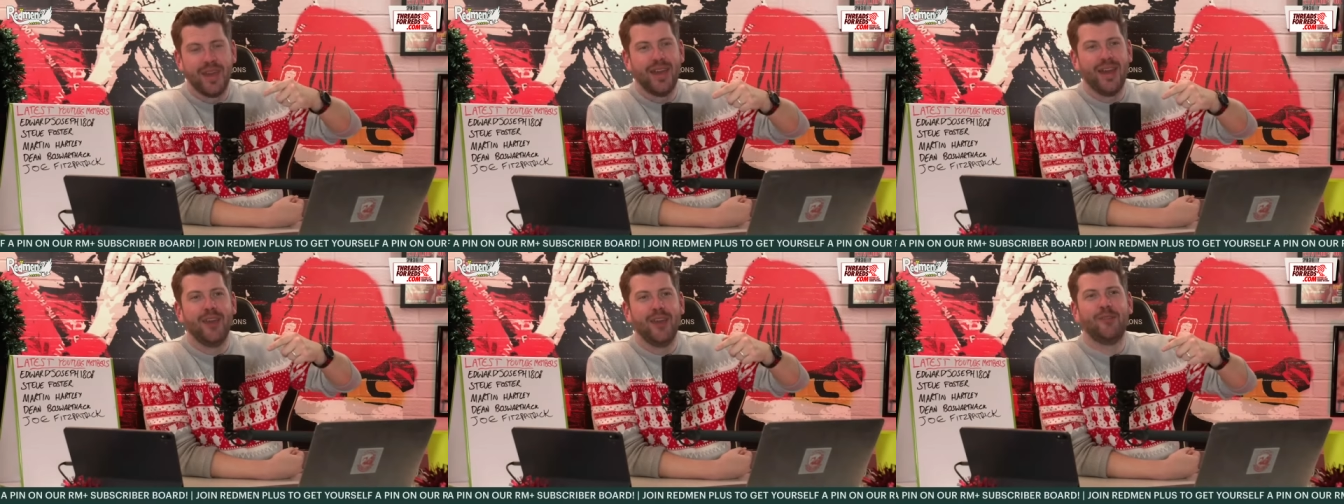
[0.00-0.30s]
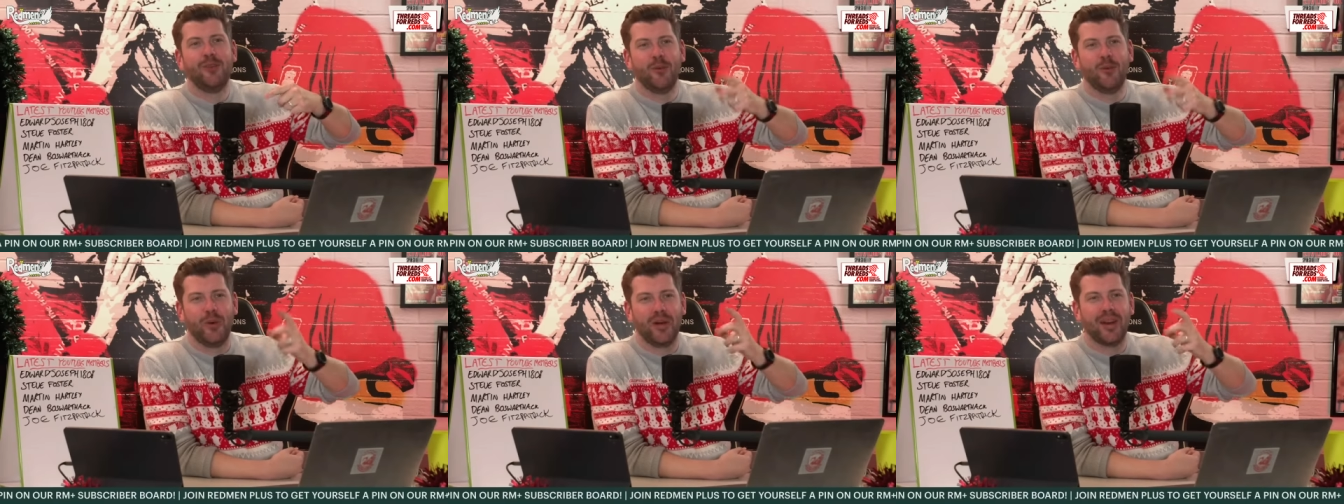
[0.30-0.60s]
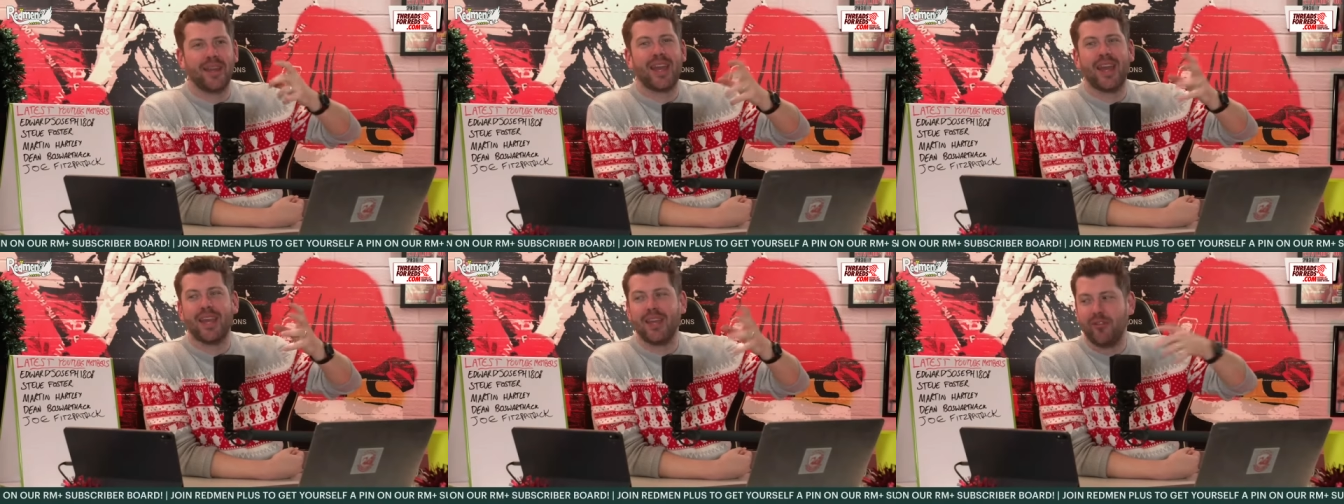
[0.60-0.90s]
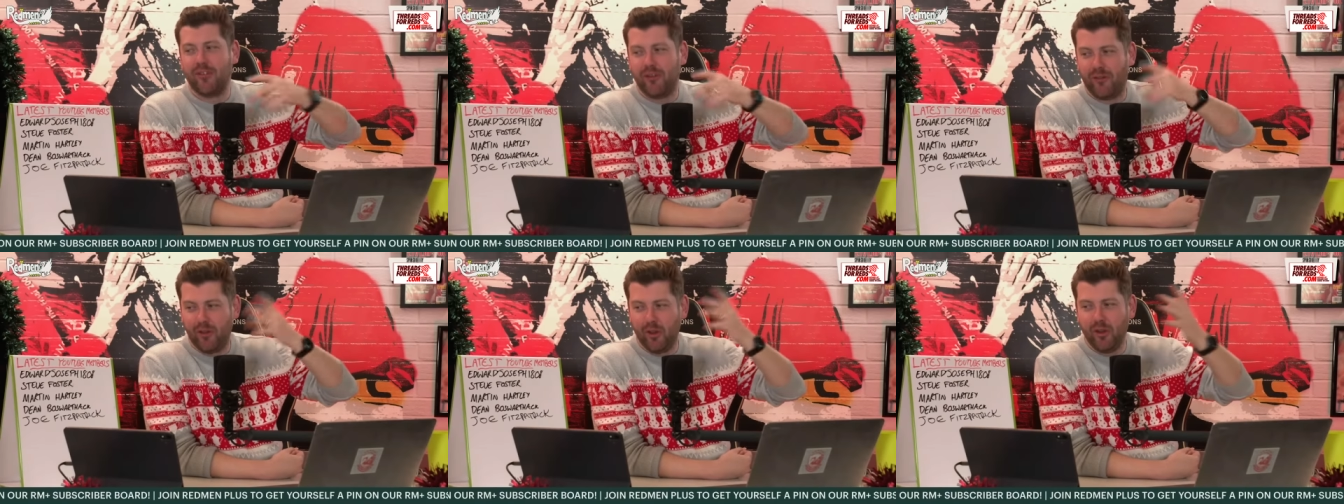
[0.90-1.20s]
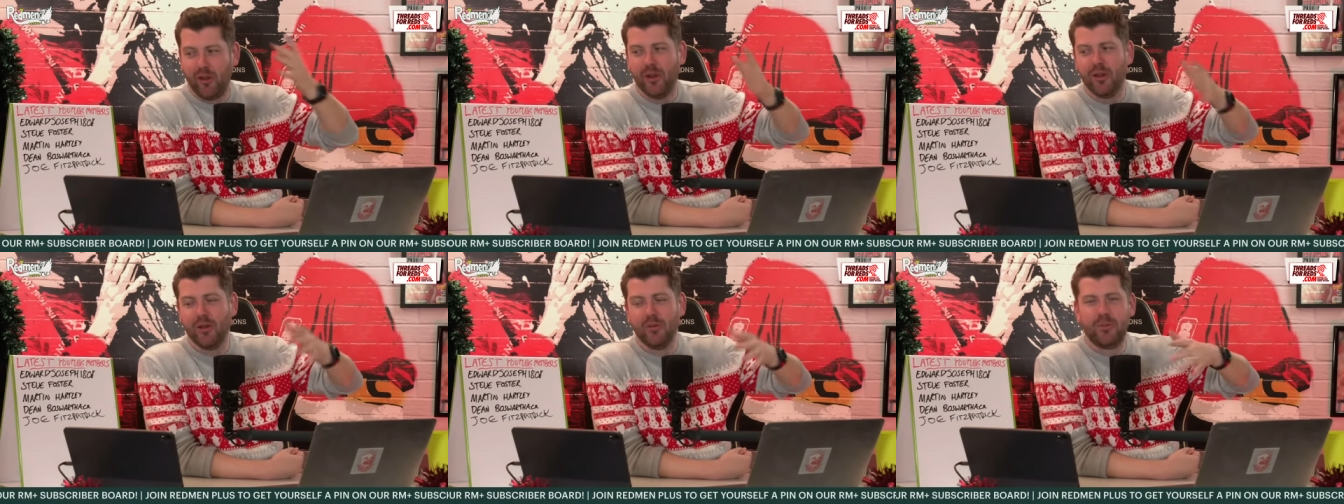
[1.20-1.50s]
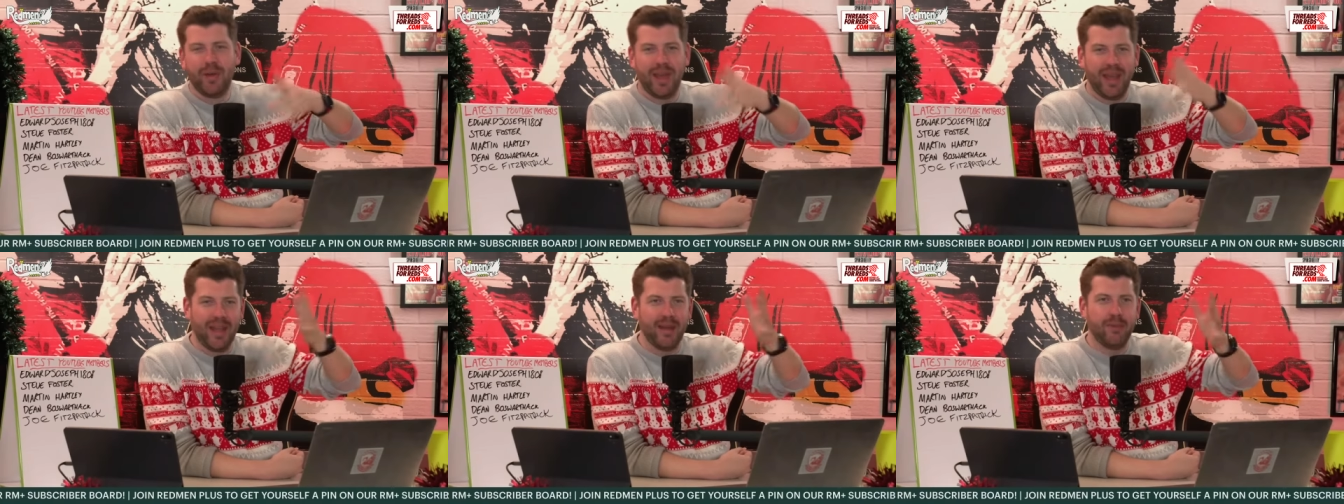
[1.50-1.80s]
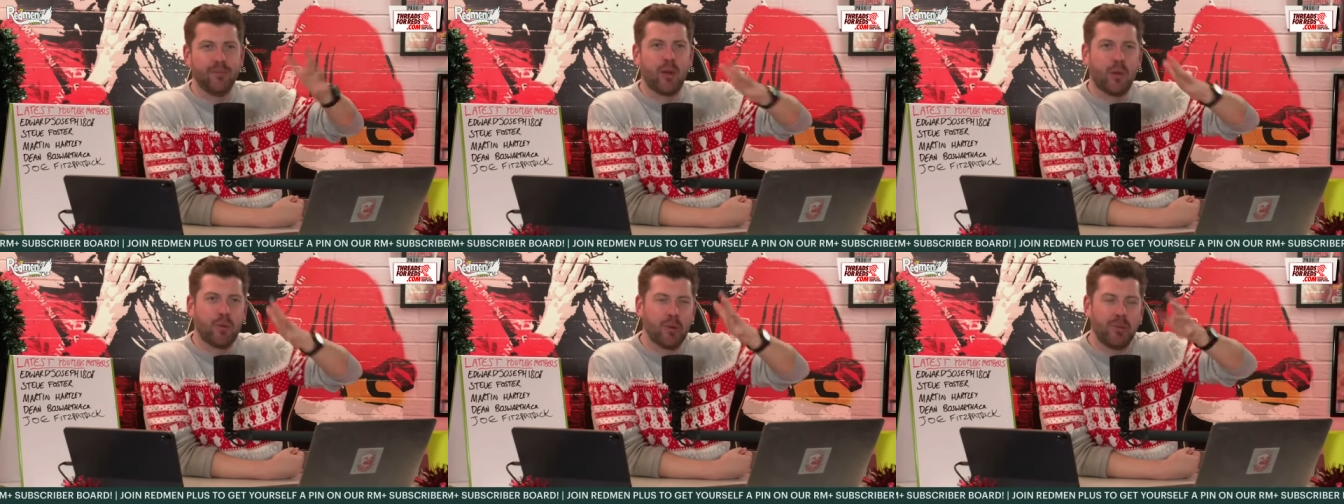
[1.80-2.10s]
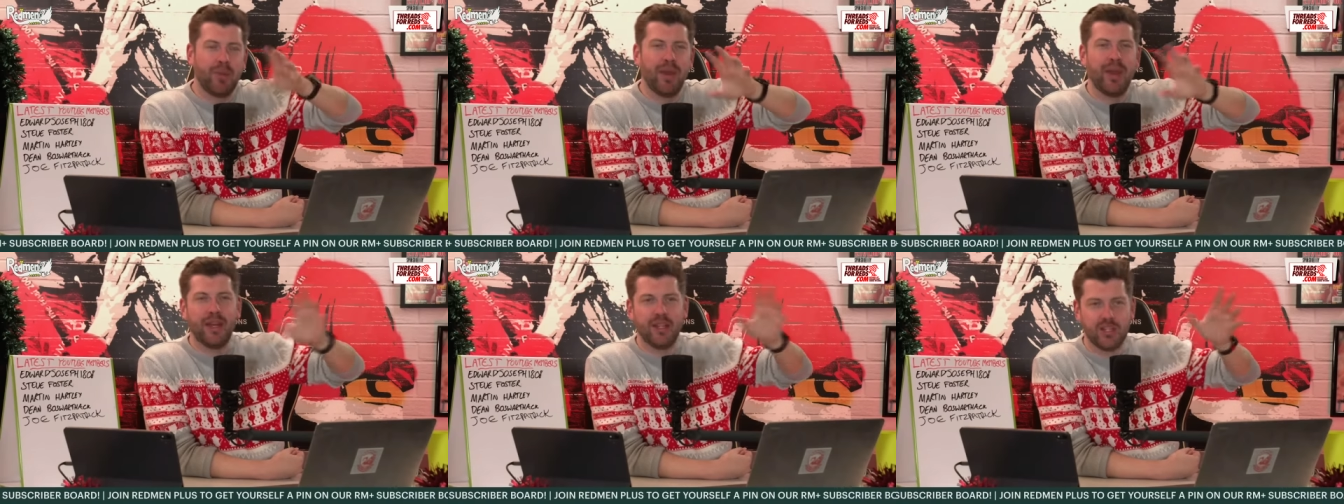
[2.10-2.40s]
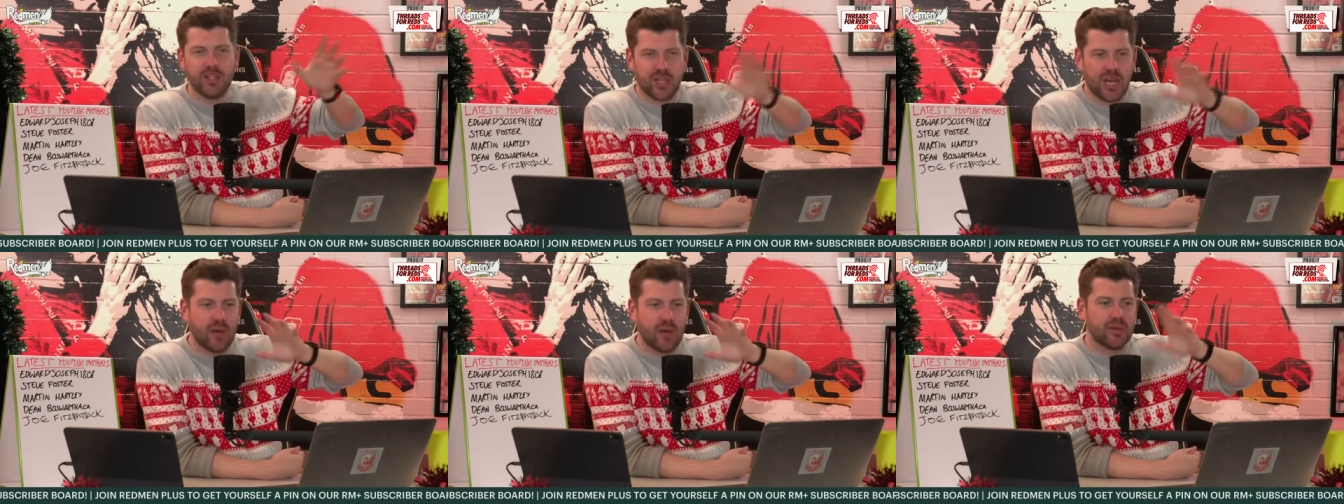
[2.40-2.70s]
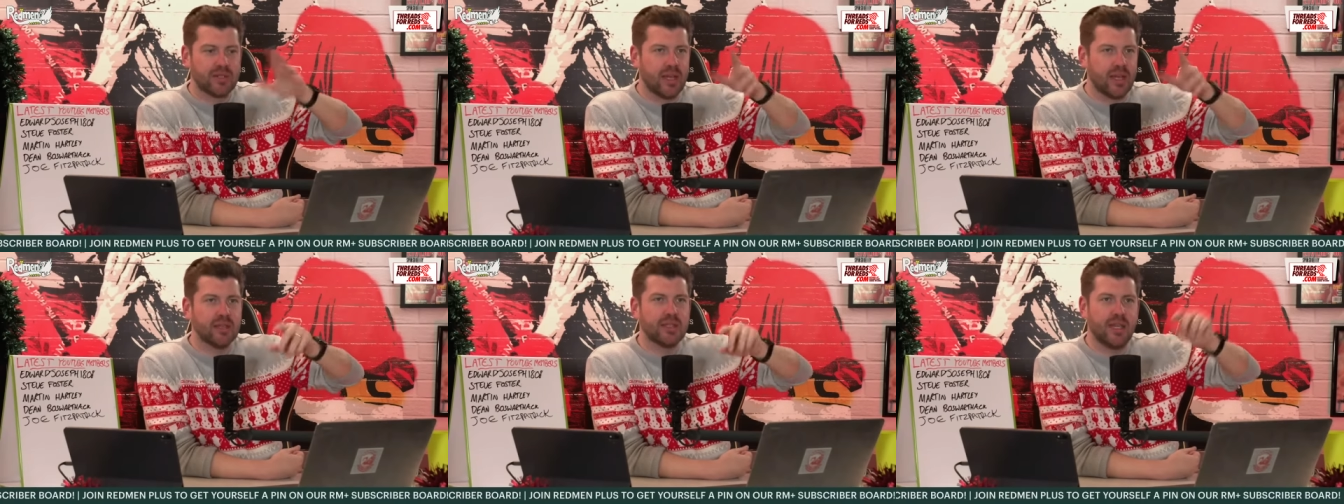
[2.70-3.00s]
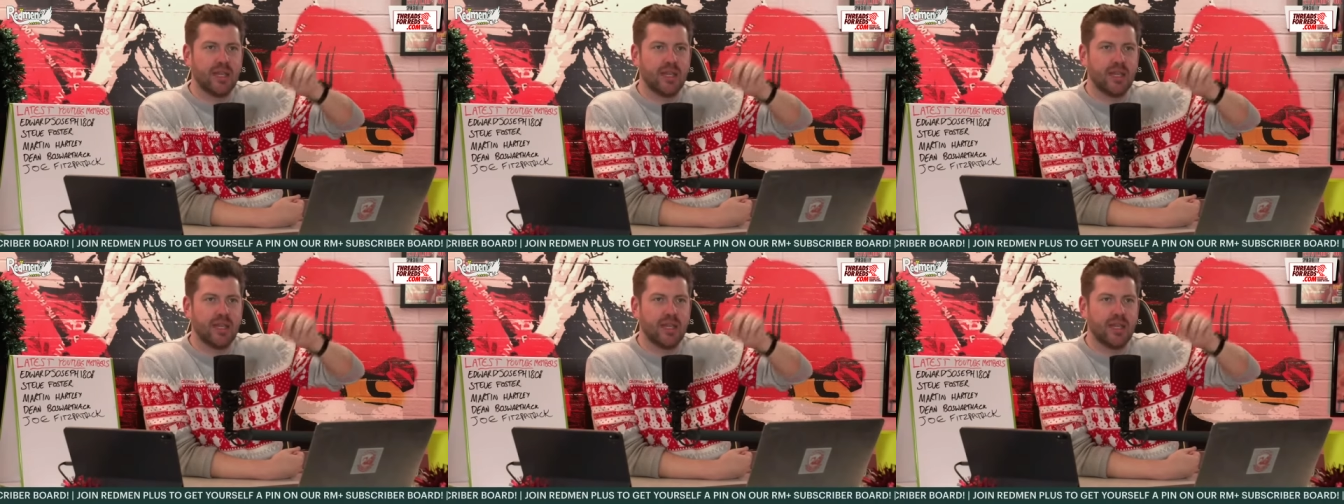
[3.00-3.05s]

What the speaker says: if you want to get your full pin, proper pin and shout out,